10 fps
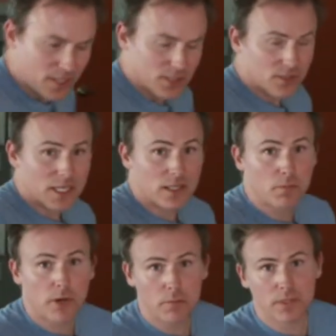So again, the
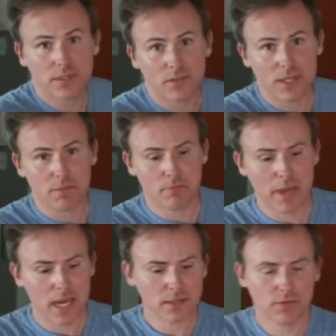purpose of that
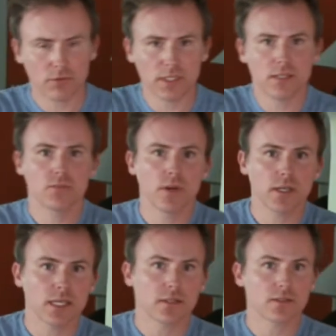passive release
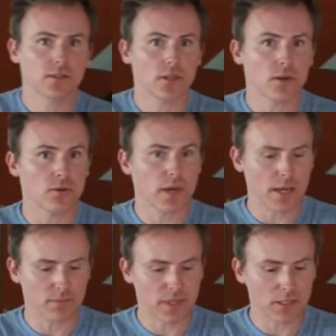work is
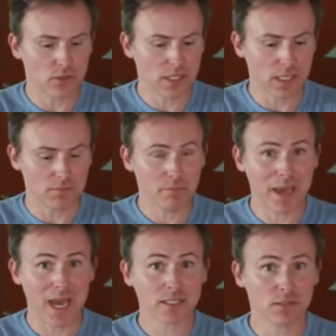so that you can
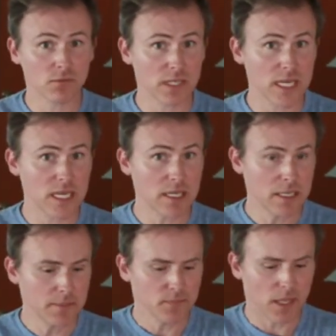passively
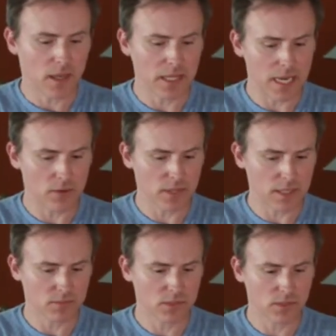allow
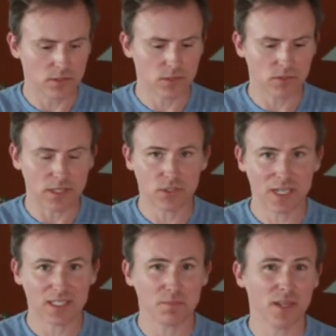them to stretch
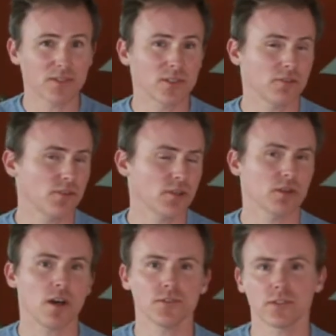chest muscle and feel
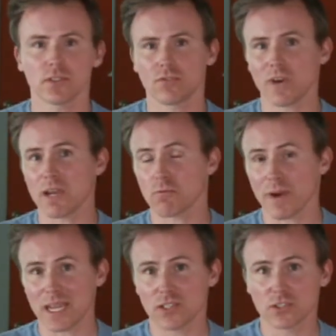all sorts of great
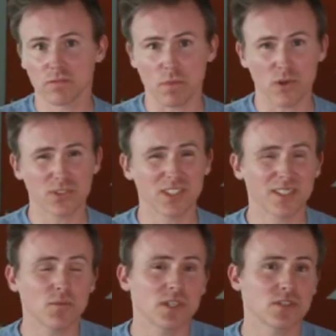range of
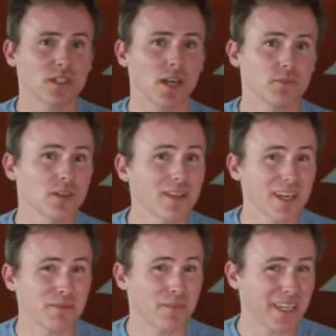motion, which your
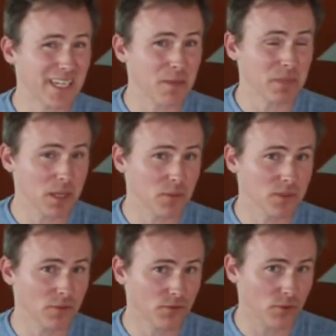client might not be able
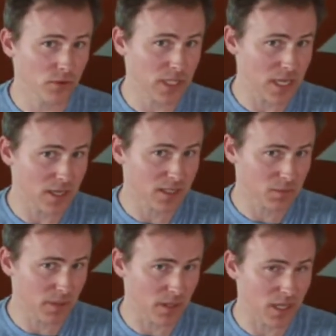to fully
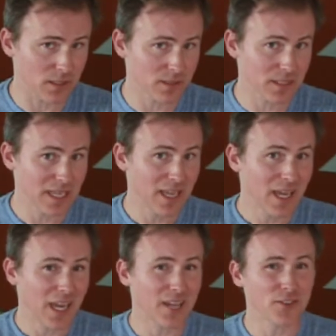experience
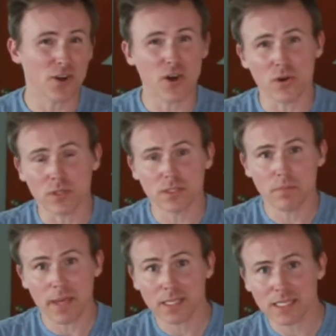on their own,
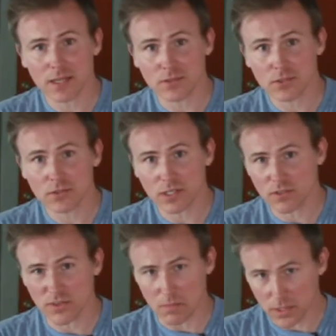depending on the strength
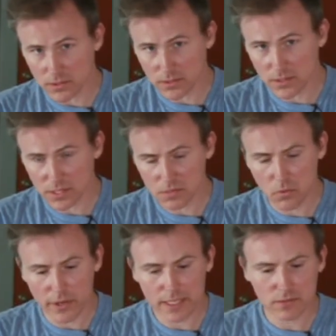of their muscles at this
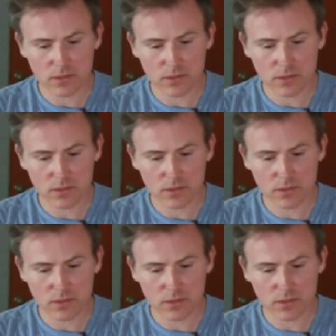point.